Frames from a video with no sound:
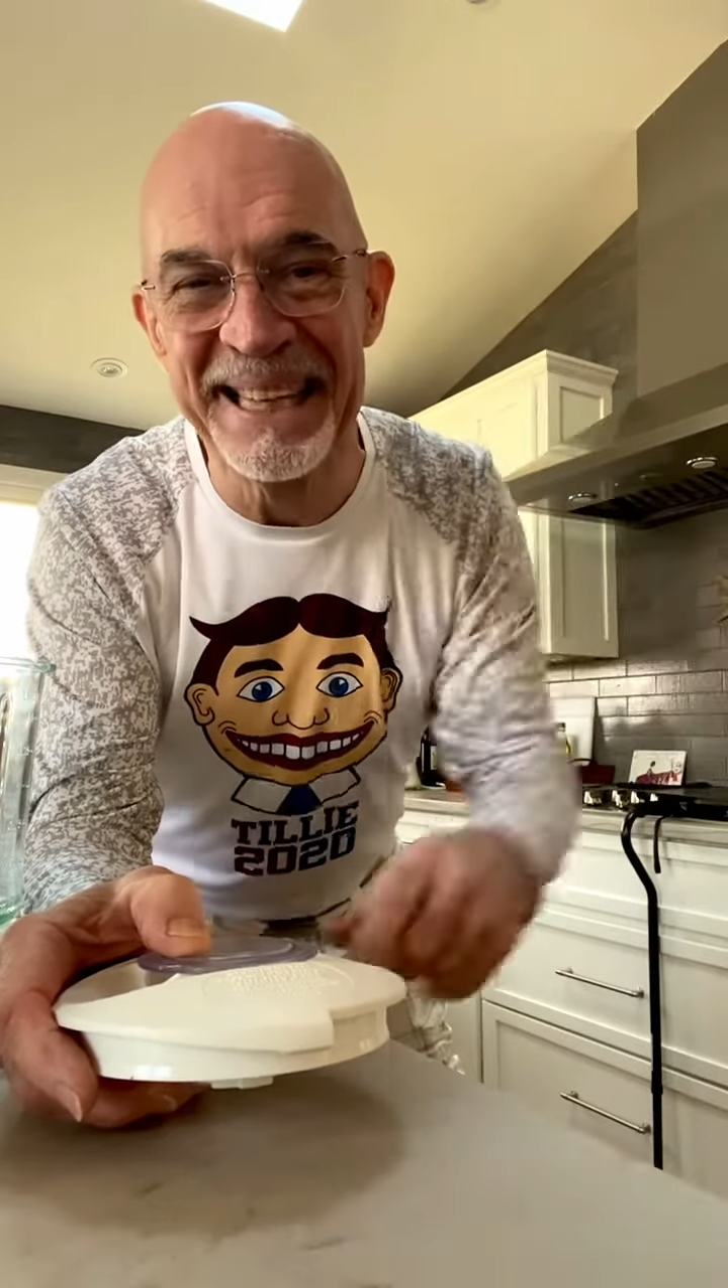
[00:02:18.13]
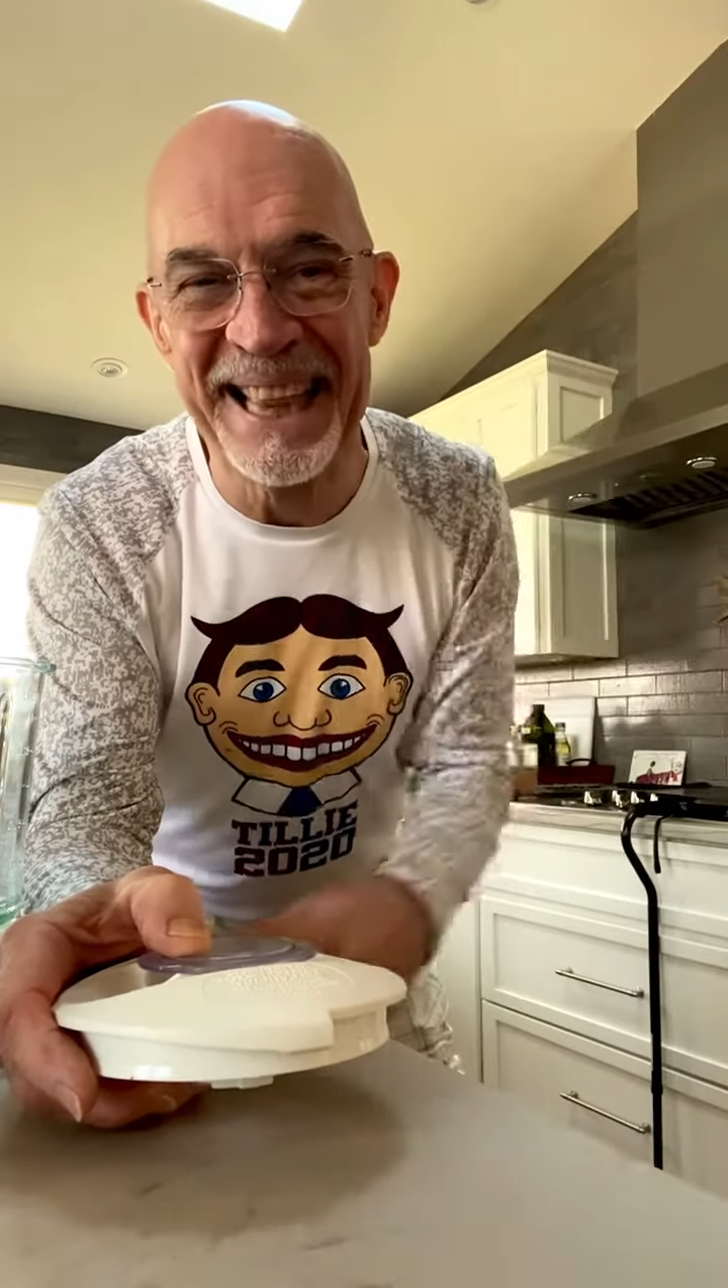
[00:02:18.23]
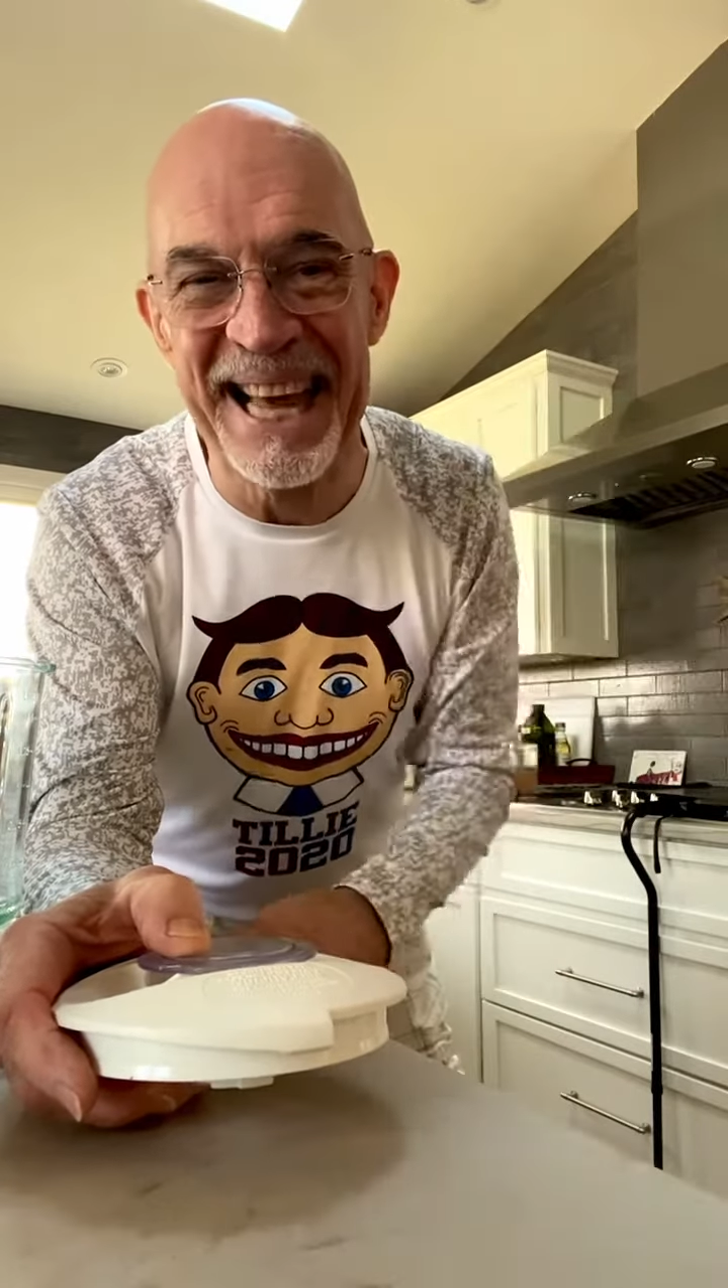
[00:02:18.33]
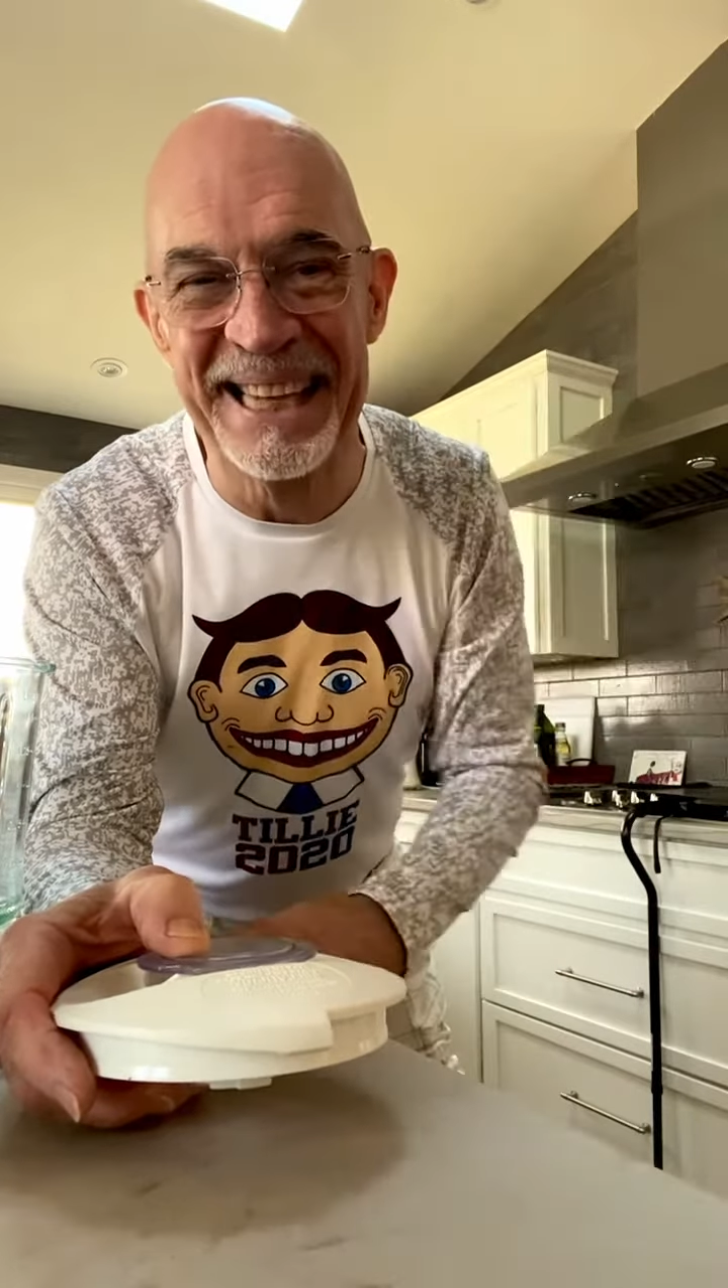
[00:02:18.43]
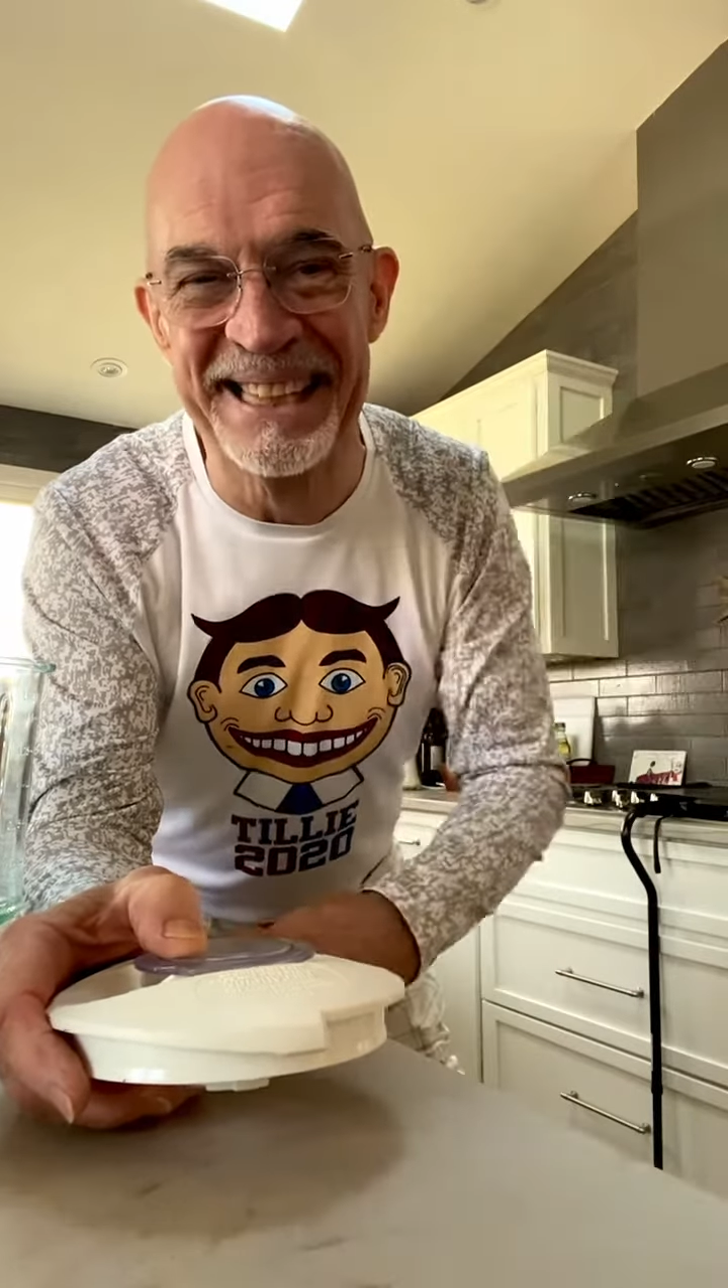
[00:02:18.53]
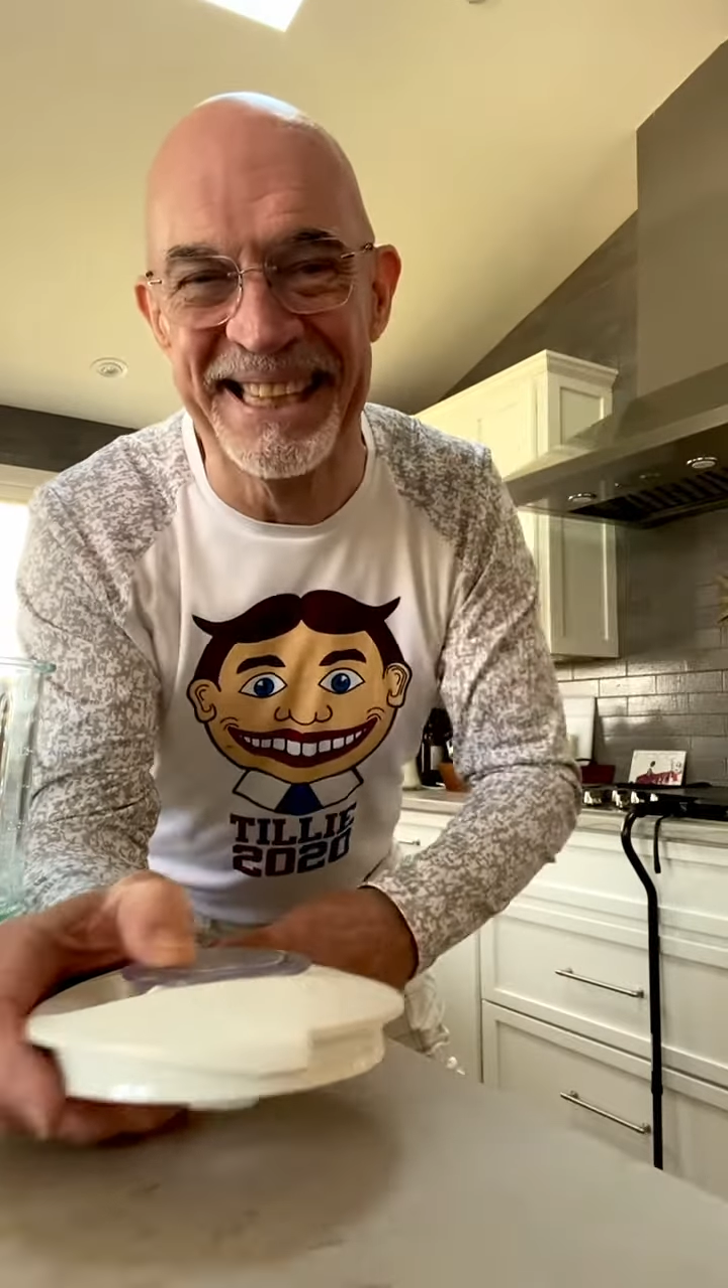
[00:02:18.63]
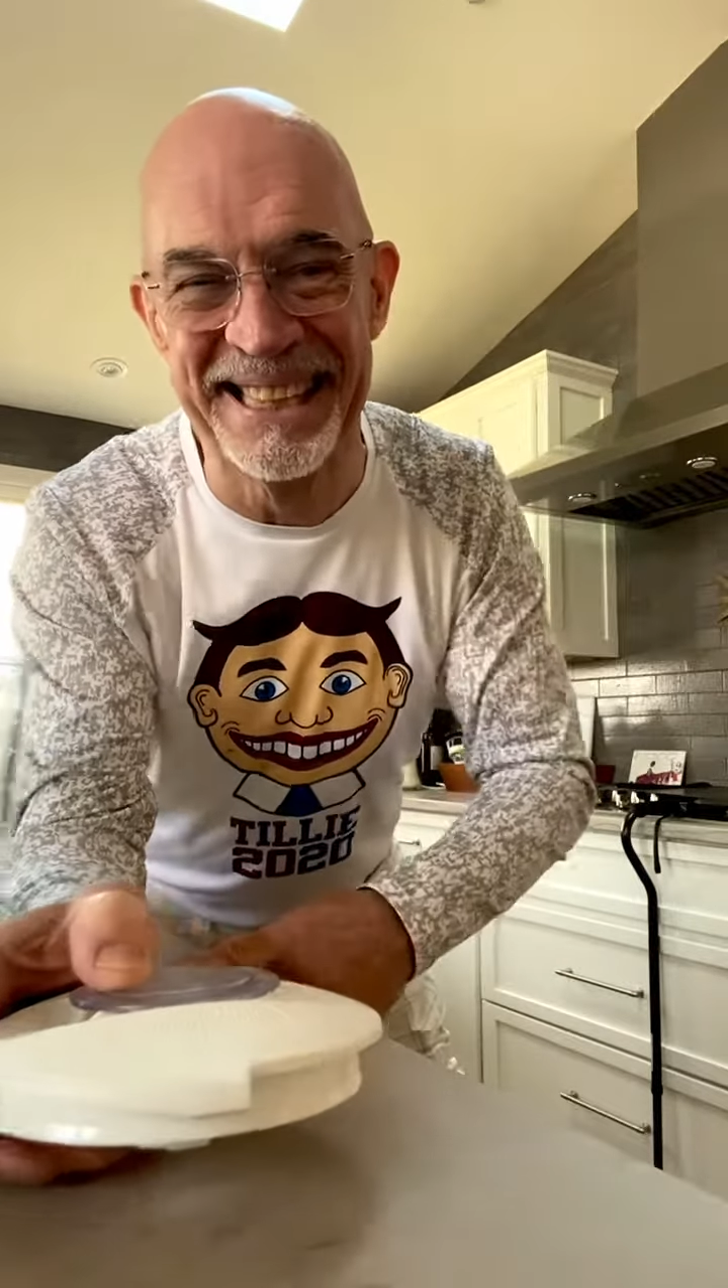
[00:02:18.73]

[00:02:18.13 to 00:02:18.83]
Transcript: Thanks.